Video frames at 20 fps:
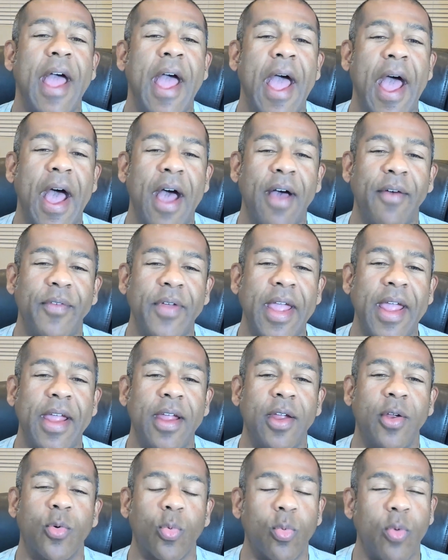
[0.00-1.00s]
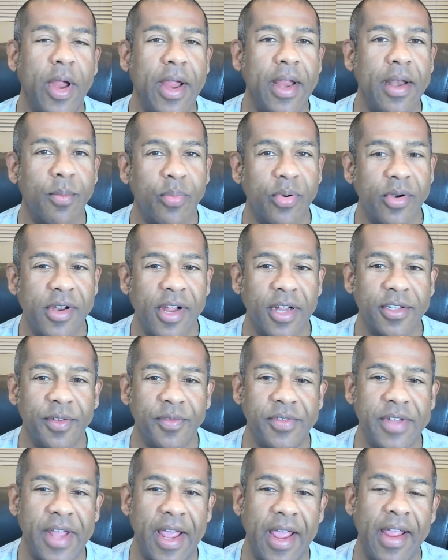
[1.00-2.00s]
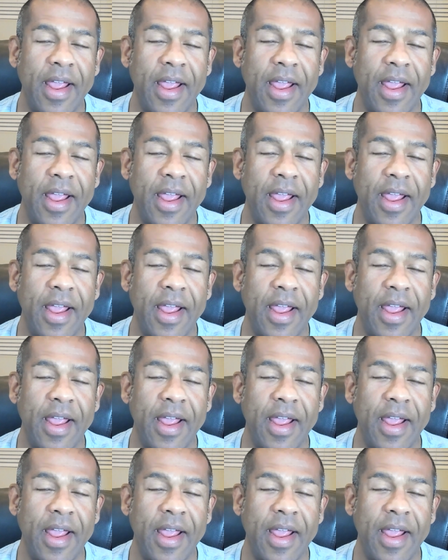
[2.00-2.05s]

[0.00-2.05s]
Have a great and productive day,